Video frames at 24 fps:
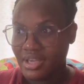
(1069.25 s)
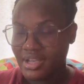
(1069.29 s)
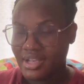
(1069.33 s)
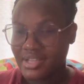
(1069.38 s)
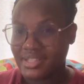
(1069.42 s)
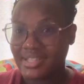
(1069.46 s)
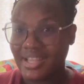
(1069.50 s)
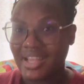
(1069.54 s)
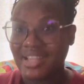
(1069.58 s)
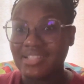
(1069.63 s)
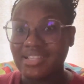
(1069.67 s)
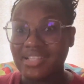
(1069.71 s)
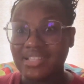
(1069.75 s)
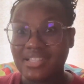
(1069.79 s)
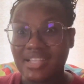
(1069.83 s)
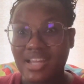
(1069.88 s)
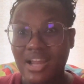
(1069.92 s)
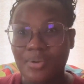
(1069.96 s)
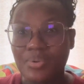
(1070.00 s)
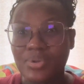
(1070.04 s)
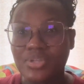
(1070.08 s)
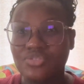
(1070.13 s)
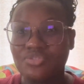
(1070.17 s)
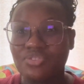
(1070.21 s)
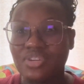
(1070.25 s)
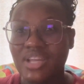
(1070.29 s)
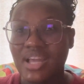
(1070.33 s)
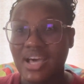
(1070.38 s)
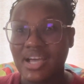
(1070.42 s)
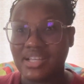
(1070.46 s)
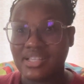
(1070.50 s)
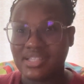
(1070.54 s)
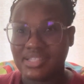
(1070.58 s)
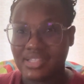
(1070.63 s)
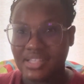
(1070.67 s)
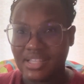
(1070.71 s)
Because as I said, I was
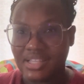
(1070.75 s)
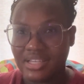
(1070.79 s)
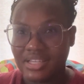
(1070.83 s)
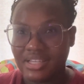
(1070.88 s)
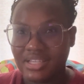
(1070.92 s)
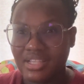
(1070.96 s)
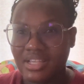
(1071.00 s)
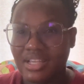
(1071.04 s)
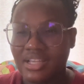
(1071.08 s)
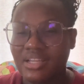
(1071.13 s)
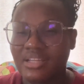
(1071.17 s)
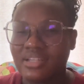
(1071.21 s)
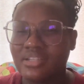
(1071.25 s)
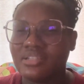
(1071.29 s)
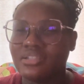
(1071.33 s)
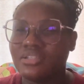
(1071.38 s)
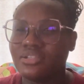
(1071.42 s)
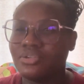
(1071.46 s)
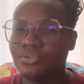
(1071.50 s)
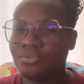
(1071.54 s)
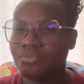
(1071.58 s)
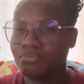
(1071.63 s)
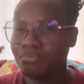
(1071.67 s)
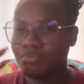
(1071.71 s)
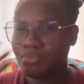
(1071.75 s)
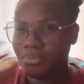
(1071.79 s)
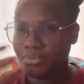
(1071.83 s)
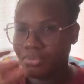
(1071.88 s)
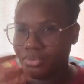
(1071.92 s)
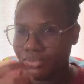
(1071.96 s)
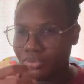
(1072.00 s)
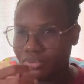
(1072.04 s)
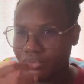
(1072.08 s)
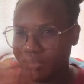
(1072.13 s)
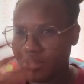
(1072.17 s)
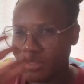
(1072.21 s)
relaxing and,
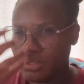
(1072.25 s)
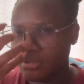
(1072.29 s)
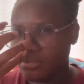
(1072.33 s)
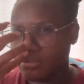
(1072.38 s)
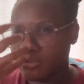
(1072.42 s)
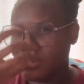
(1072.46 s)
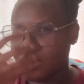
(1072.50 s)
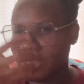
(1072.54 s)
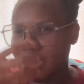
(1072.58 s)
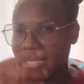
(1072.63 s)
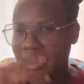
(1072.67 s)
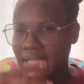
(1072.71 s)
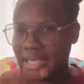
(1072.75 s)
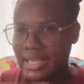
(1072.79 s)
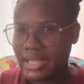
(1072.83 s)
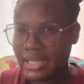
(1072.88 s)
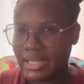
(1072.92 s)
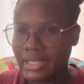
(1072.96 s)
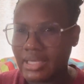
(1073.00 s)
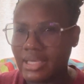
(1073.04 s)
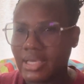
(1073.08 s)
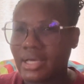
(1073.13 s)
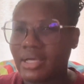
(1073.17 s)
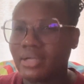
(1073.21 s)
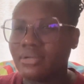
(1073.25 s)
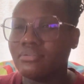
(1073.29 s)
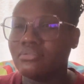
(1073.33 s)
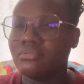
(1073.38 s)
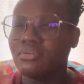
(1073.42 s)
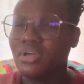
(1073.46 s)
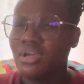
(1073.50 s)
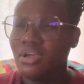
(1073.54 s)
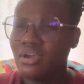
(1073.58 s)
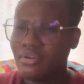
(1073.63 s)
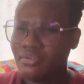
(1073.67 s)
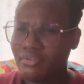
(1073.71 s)
inhaling and
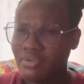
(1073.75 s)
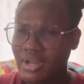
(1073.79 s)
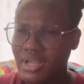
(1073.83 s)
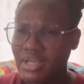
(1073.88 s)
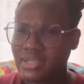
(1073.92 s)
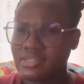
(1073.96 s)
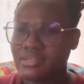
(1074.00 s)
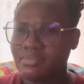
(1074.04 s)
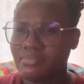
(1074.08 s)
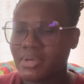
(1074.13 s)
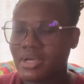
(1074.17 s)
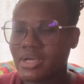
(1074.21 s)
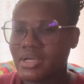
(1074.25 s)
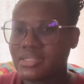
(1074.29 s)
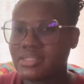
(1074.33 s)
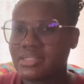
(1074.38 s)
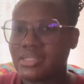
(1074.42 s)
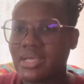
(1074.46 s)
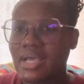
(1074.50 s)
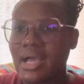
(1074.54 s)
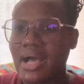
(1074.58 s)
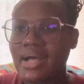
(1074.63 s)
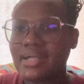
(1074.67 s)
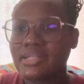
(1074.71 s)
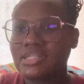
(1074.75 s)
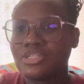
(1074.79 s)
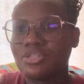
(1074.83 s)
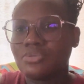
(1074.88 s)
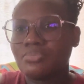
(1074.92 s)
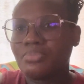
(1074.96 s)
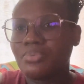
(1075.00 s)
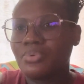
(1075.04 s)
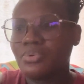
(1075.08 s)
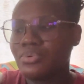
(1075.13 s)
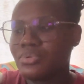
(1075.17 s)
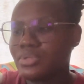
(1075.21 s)
relaxing, because they had to
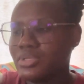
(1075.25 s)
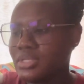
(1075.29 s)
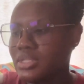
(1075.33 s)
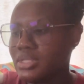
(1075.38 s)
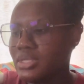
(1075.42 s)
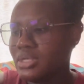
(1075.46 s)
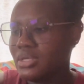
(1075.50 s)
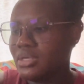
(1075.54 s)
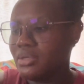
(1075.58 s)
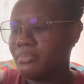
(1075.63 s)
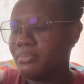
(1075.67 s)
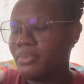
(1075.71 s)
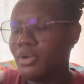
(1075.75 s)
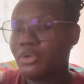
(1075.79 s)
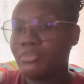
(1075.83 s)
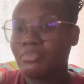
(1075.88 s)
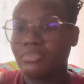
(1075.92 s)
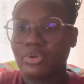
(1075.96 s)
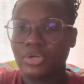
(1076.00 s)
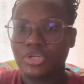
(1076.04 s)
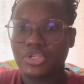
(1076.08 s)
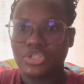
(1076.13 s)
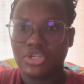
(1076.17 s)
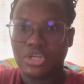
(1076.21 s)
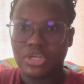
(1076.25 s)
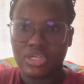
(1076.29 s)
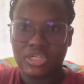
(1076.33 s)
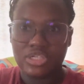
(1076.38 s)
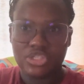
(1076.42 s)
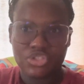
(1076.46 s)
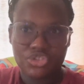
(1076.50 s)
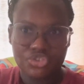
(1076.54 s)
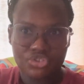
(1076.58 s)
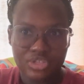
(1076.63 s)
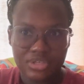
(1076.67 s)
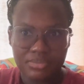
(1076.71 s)
put the blood pressure, they
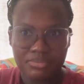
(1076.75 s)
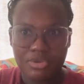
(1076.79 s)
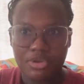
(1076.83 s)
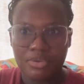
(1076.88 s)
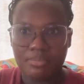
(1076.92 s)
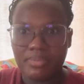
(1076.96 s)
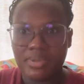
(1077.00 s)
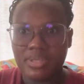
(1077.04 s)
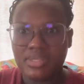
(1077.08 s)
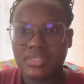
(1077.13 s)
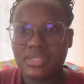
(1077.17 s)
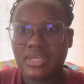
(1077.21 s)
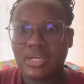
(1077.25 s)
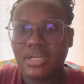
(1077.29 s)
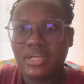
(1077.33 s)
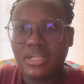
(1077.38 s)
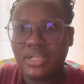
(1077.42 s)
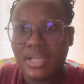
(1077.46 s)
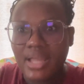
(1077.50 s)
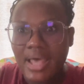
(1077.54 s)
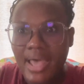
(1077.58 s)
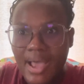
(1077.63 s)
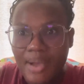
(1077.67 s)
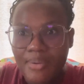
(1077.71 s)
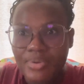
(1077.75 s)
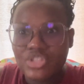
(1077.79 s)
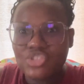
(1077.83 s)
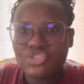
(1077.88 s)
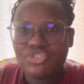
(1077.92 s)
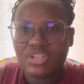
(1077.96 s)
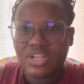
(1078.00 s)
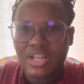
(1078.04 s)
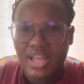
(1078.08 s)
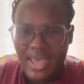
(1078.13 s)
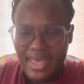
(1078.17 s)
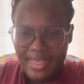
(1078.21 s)
string me up, basically, like I was
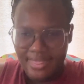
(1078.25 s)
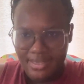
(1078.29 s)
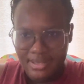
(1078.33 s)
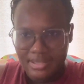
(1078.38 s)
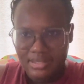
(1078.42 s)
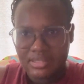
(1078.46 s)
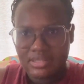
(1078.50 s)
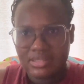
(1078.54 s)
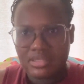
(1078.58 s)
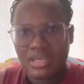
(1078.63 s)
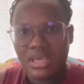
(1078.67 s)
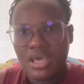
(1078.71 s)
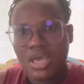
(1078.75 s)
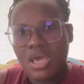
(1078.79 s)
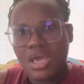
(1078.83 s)
string like this.